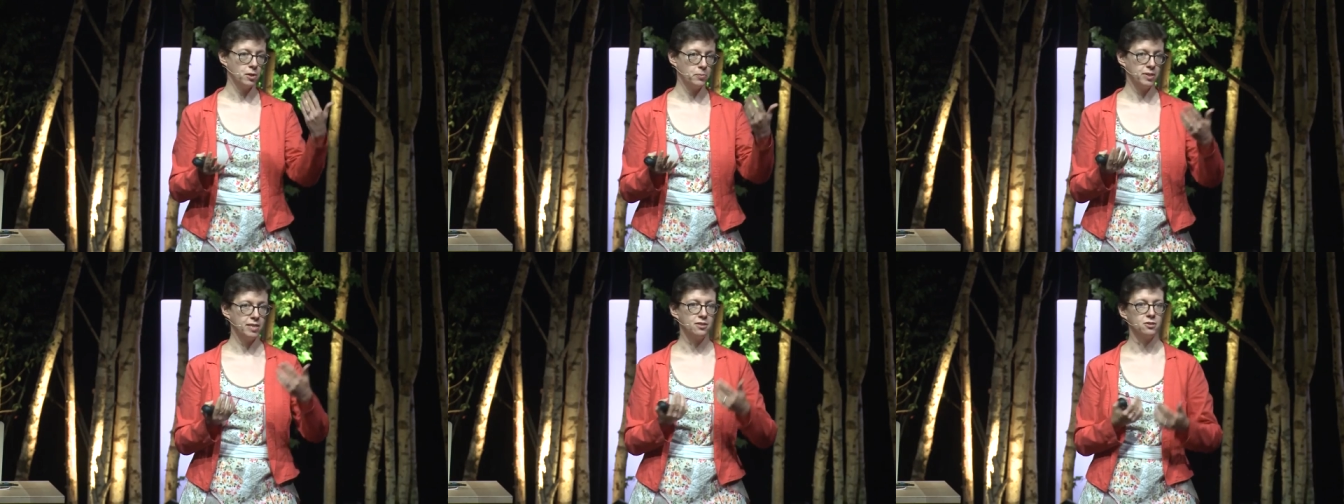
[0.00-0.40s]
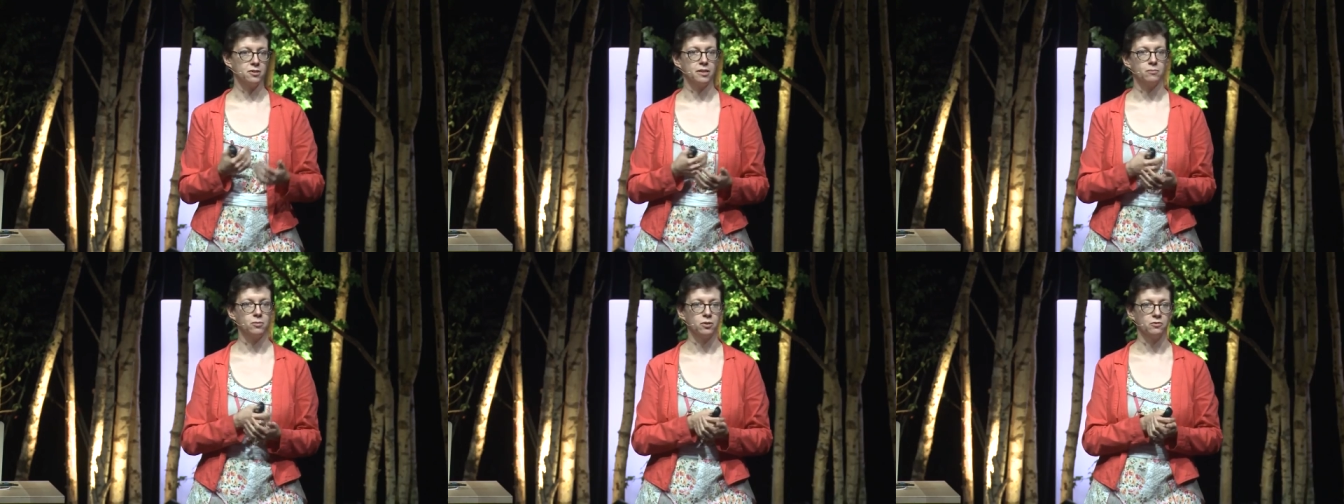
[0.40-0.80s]
where p is your
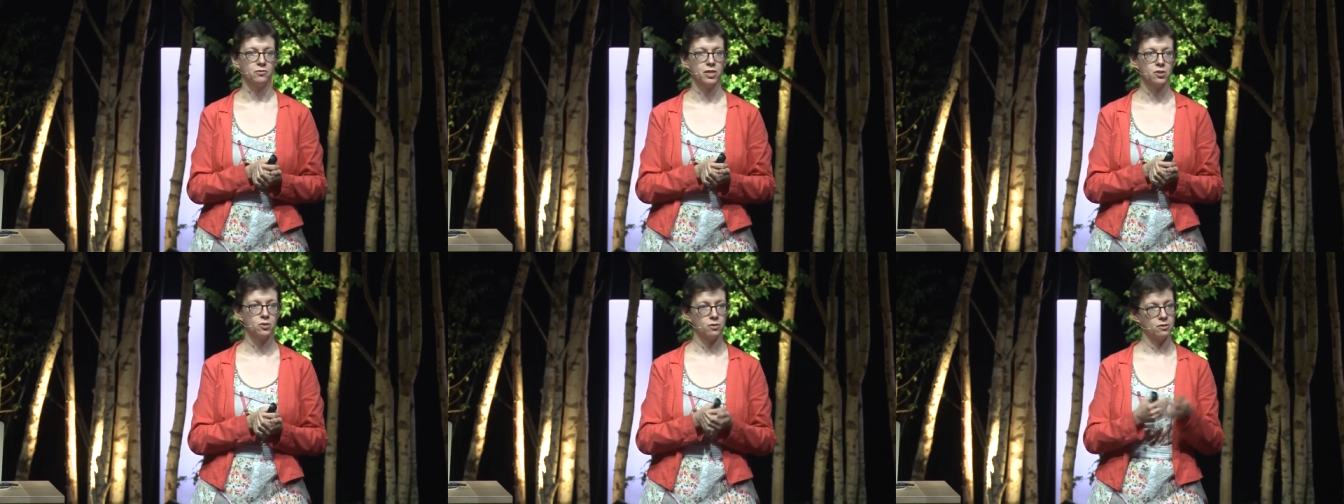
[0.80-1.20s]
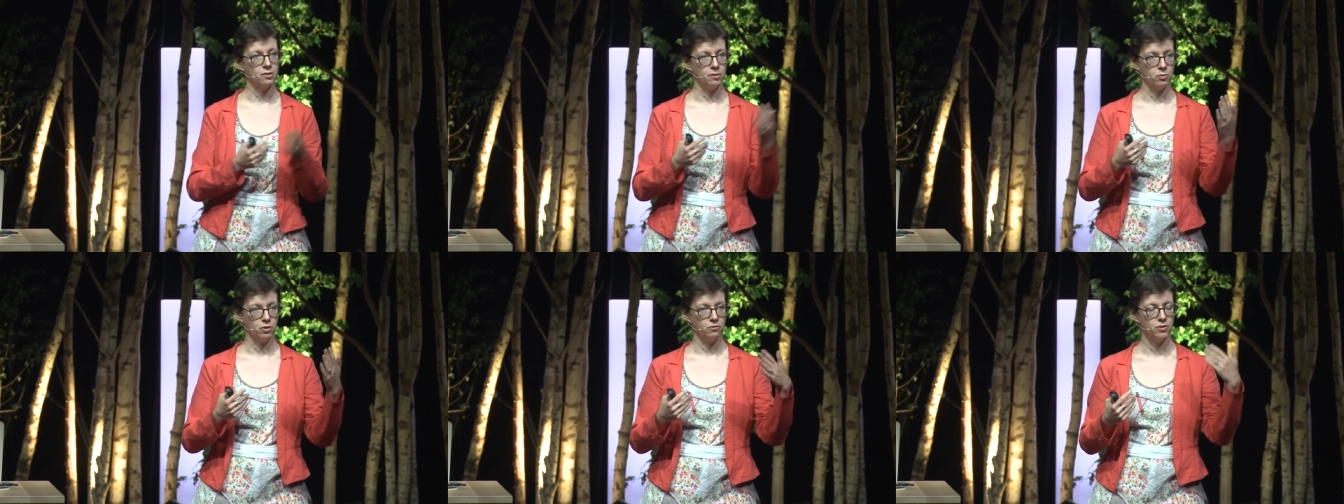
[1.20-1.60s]
number of features,
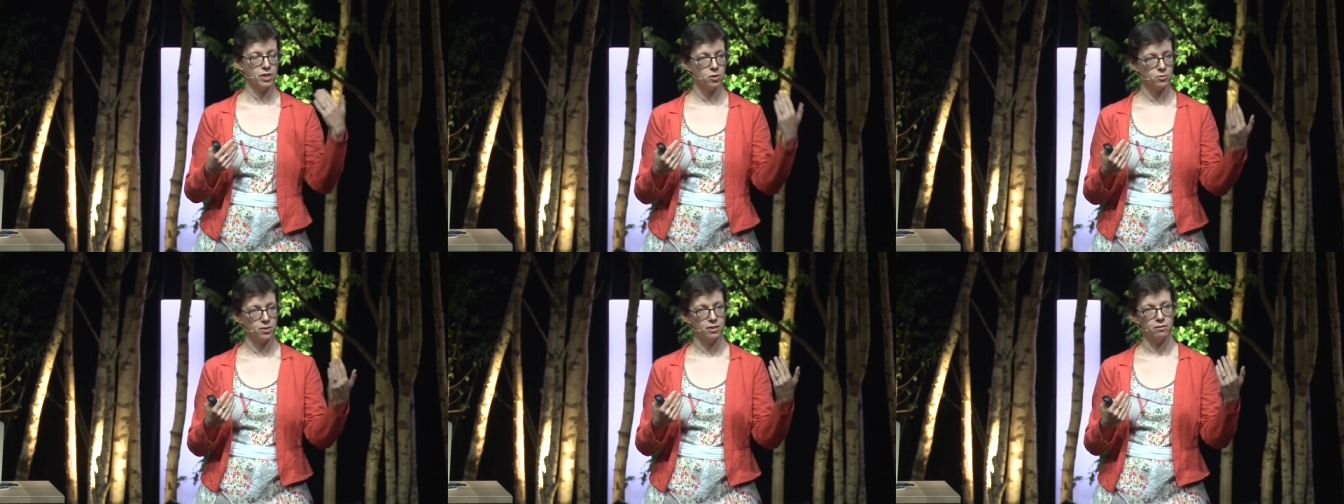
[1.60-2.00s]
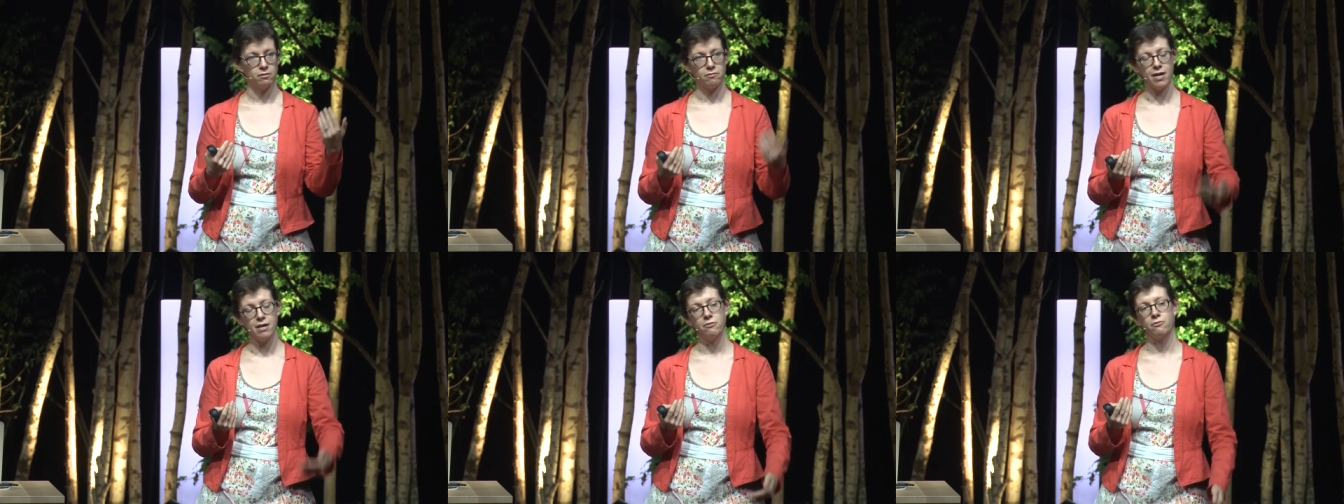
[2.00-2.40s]
number of nodes in your
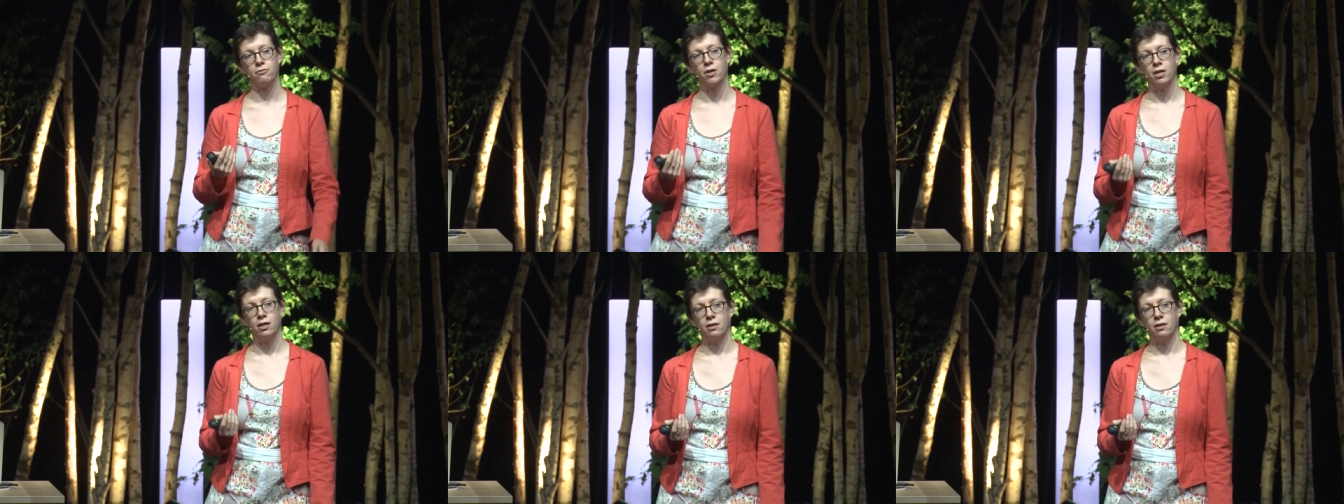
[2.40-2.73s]
graph.